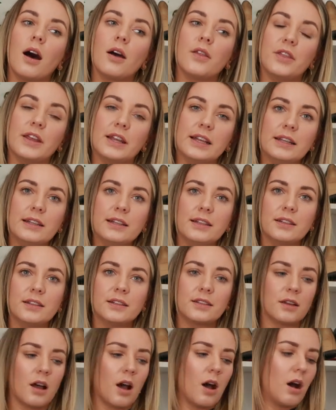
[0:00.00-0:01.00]

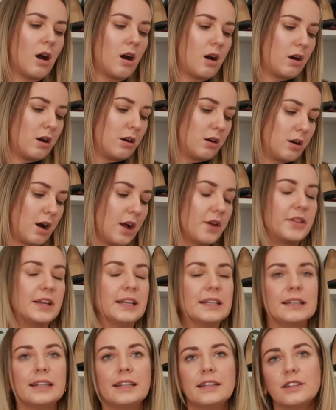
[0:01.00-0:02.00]
These are, I
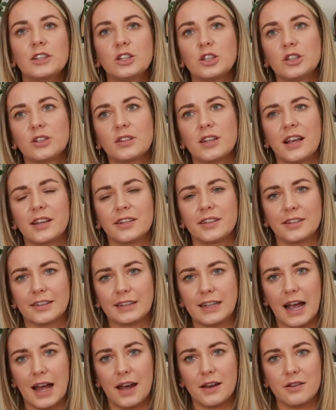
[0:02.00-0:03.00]
think these are just their
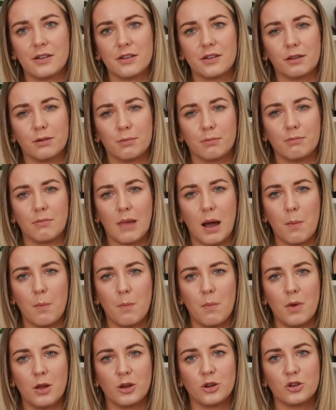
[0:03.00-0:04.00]
standard
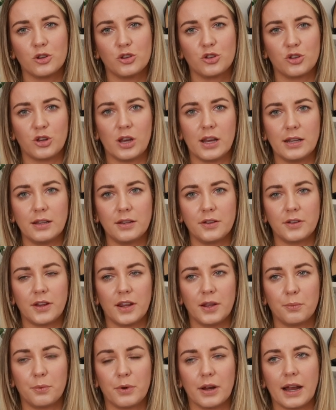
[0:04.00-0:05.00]
mum jeans that
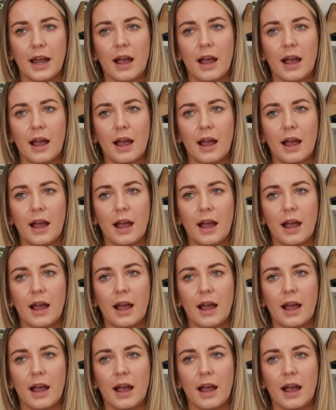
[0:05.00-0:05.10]
they bring